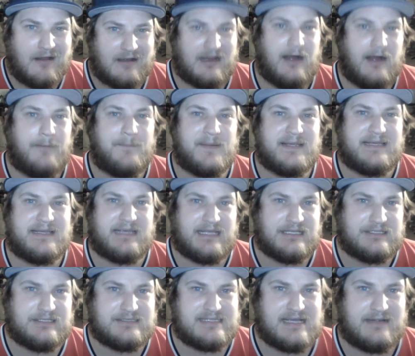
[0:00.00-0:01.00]
company, and
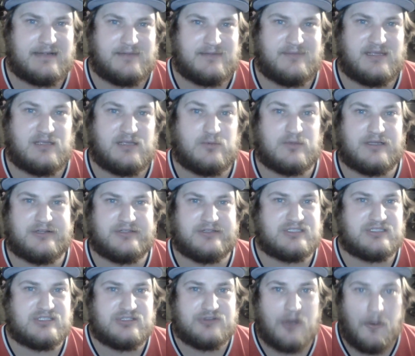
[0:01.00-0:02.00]
you're telling me
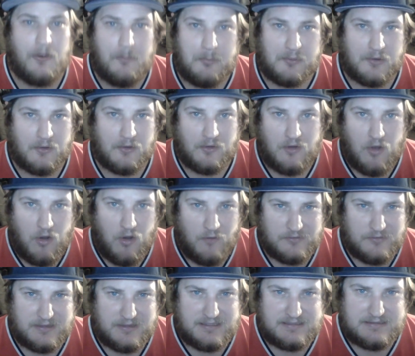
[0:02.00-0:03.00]
there's no protocol
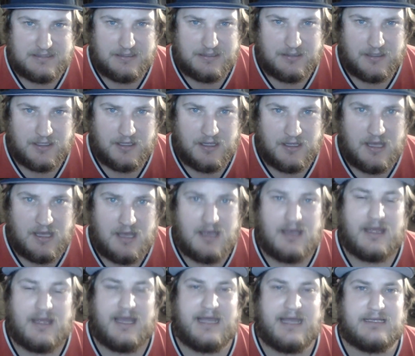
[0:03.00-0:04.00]
for this?
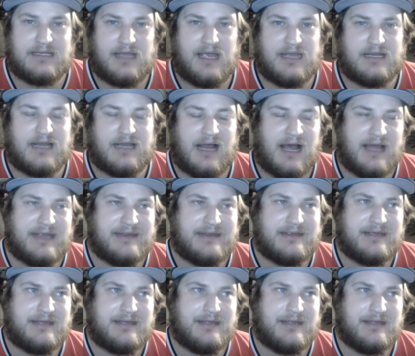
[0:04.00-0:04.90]
And like,